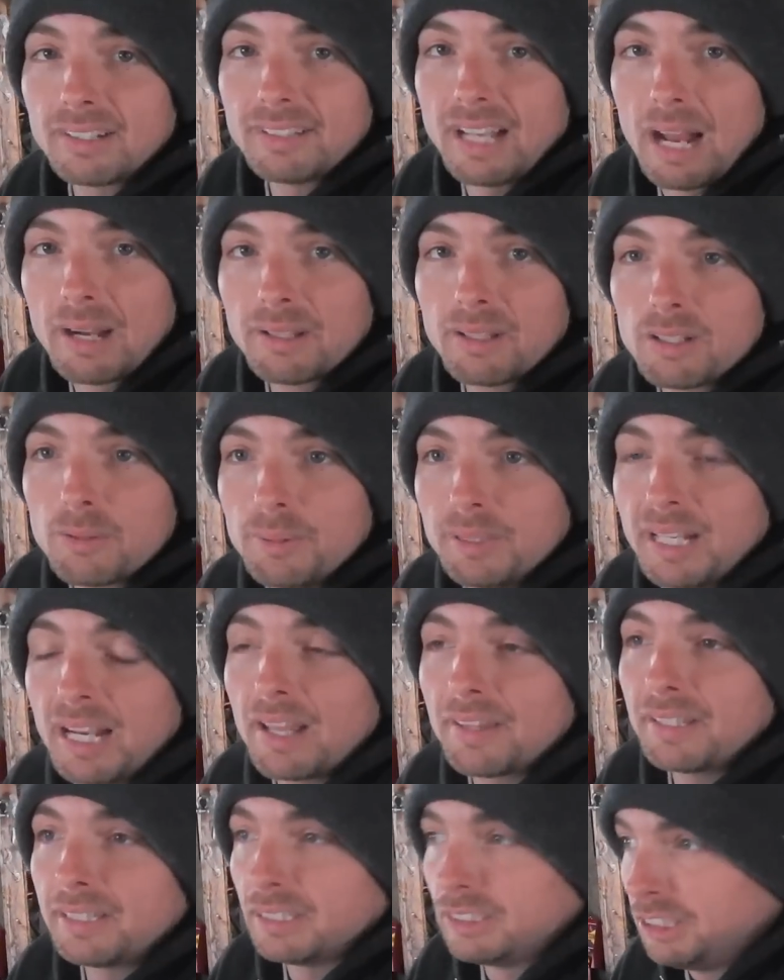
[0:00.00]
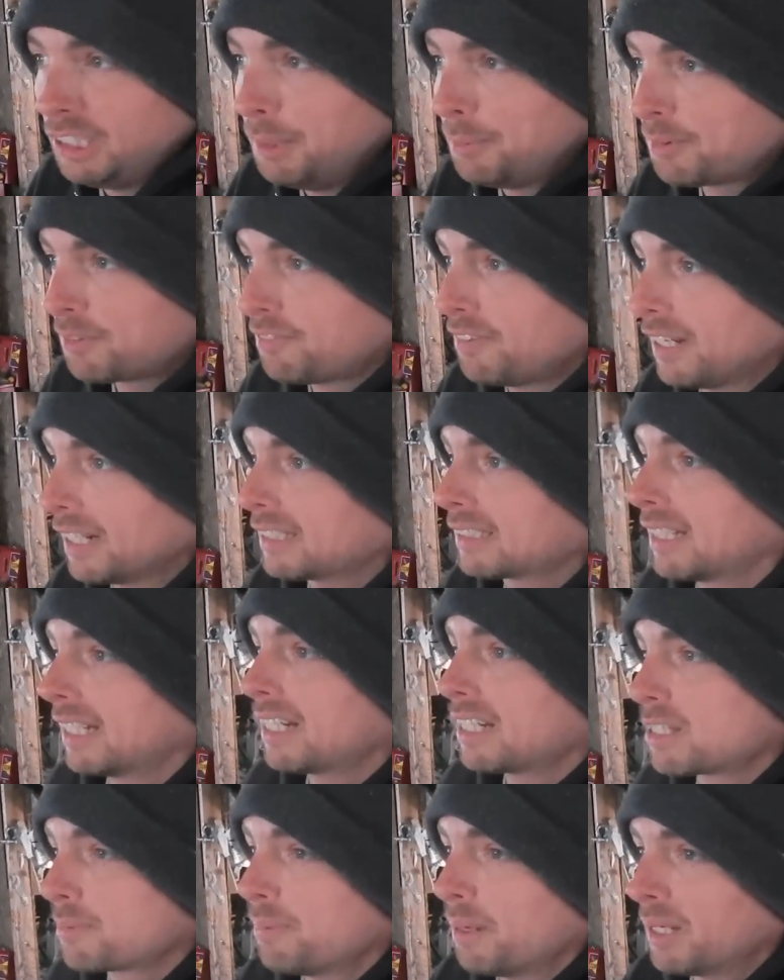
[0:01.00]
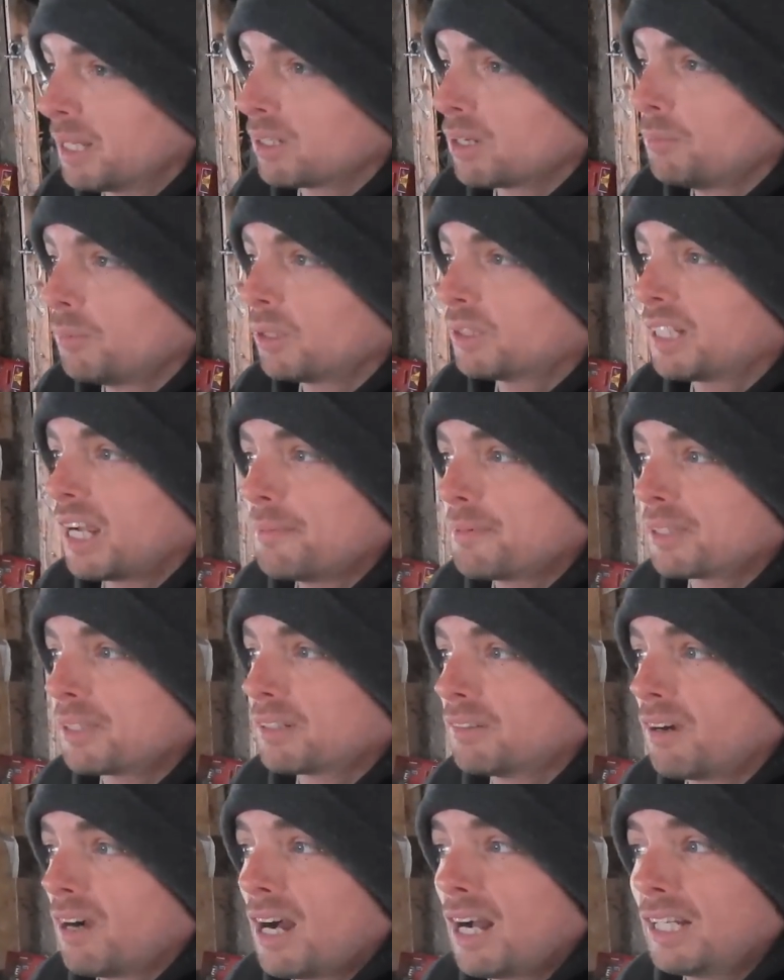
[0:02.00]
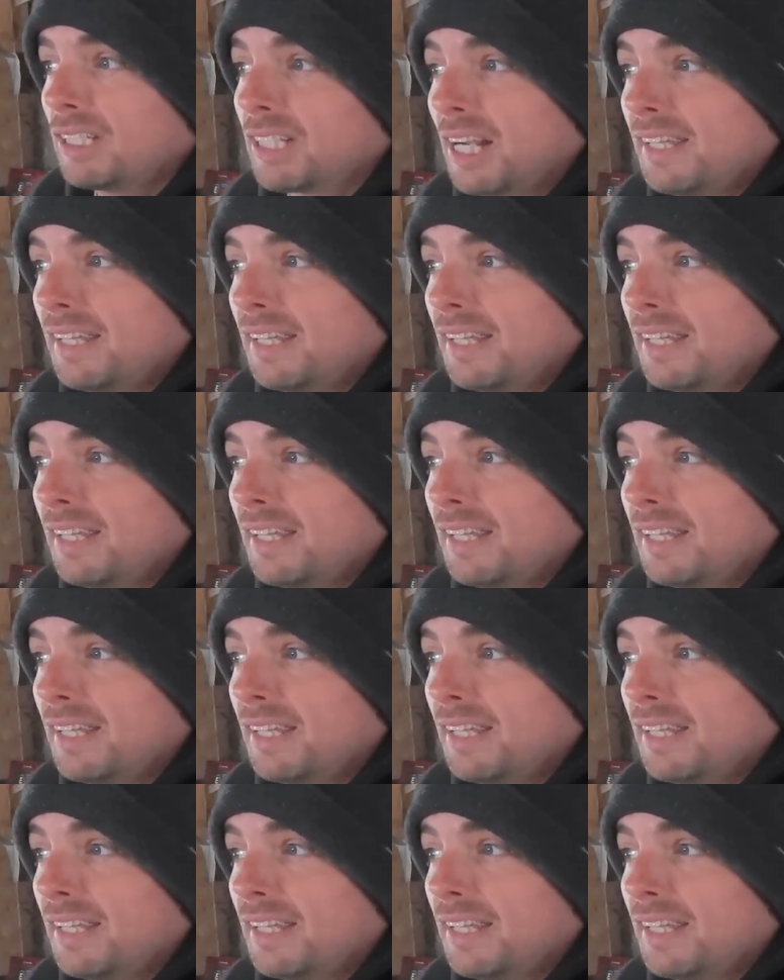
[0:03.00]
down a little bit now that the Jeep's fixed. I can spend a little more time in the garage.